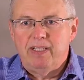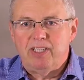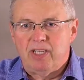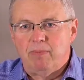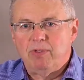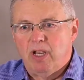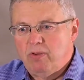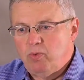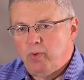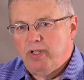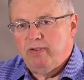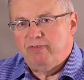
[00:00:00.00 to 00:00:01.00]

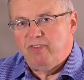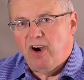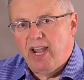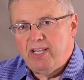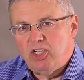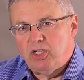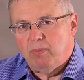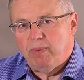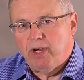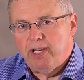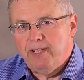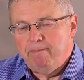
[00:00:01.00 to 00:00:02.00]
Sometimes when you find
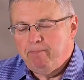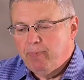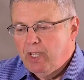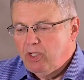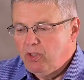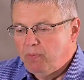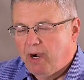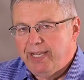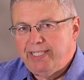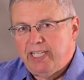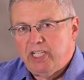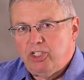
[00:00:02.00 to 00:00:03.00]
somebody, you
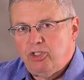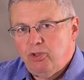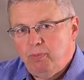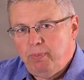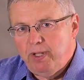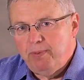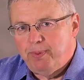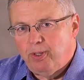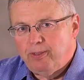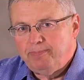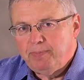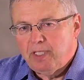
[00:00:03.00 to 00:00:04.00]
might get 2
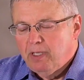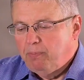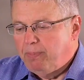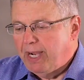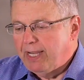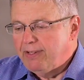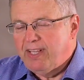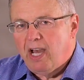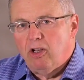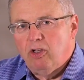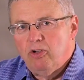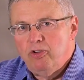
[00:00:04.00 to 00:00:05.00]
people, but
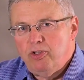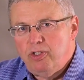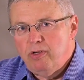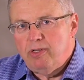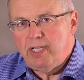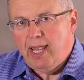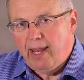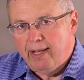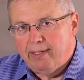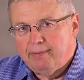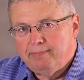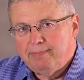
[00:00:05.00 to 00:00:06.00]
they'll lose you
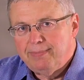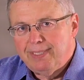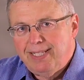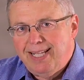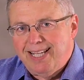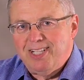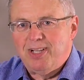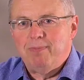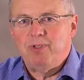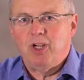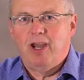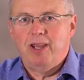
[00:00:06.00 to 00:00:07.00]
10. And
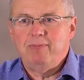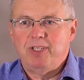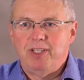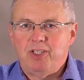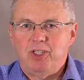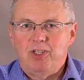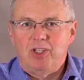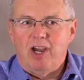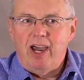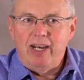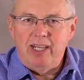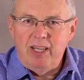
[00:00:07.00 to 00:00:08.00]
sometimes this
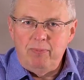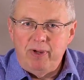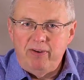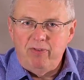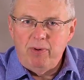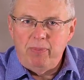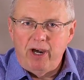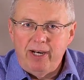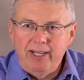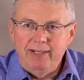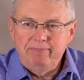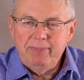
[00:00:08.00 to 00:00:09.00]
desire to keep
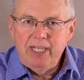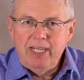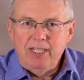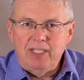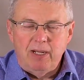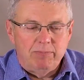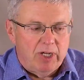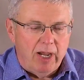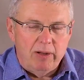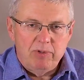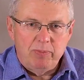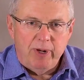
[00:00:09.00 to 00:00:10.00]
everybody,
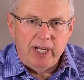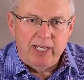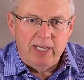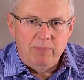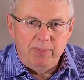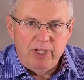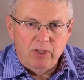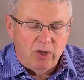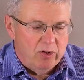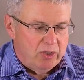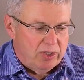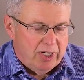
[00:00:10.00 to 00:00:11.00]
sometimes by keeping
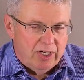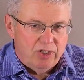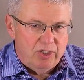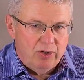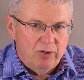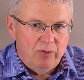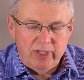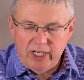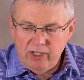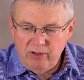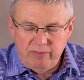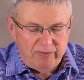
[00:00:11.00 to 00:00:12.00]
those 2
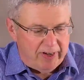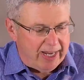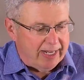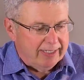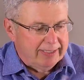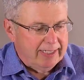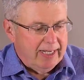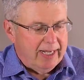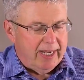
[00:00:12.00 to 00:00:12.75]
that you found,